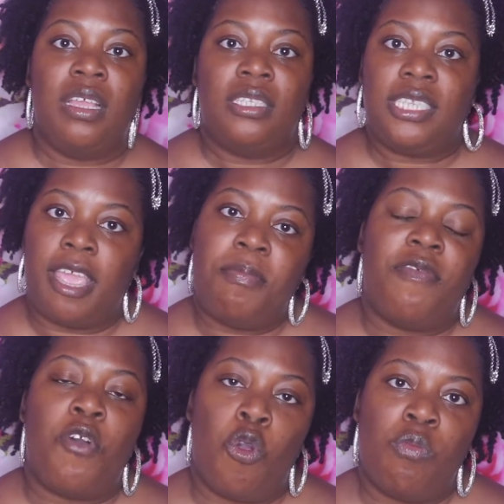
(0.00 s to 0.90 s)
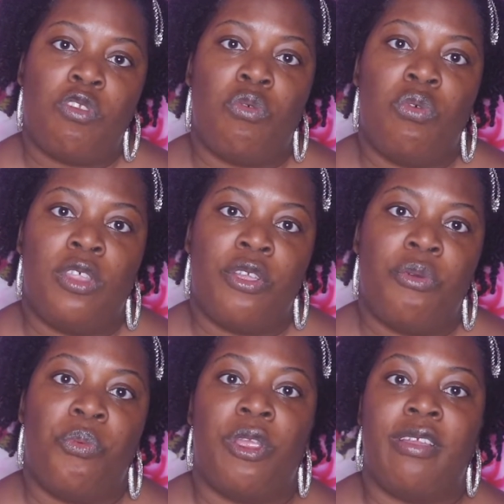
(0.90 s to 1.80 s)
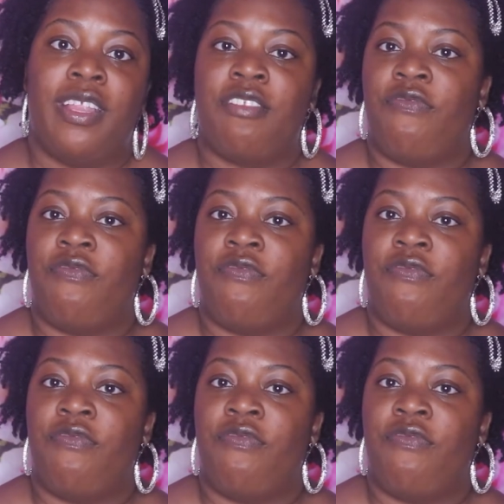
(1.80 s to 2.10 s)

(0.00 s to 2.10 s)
type of homeschooler, where it's